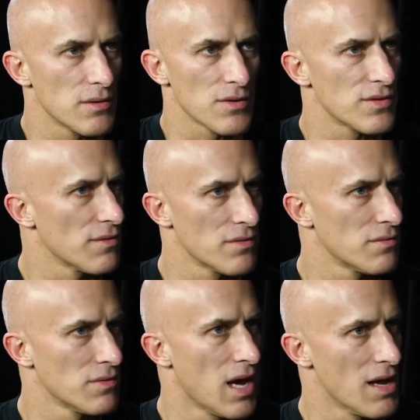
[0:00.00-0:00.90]
It's
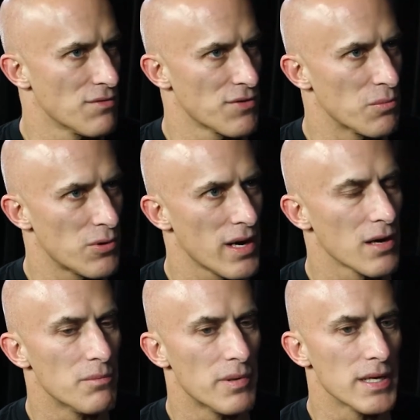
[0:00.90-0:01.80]
not for
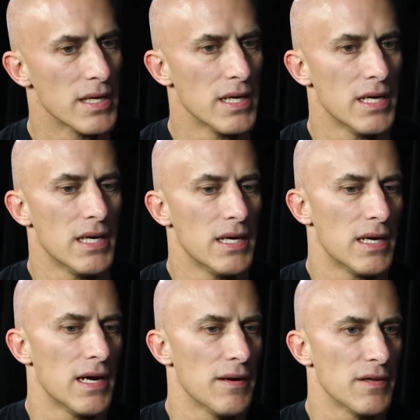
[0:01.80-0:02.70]
prayer, but
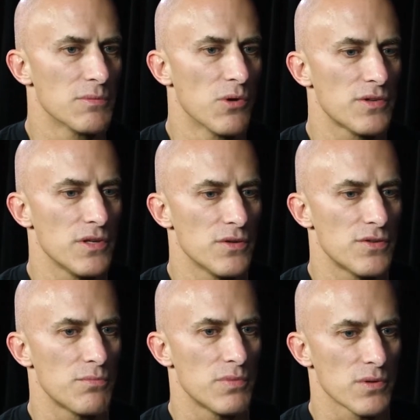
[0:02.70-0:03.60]
it's a
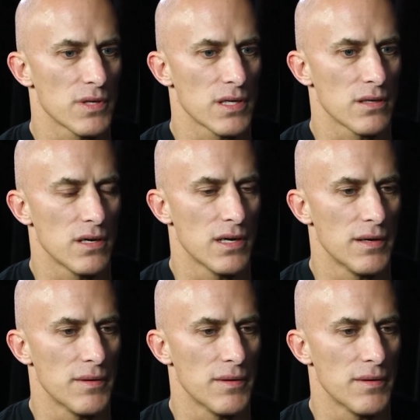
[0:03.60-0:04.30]
multi-use building.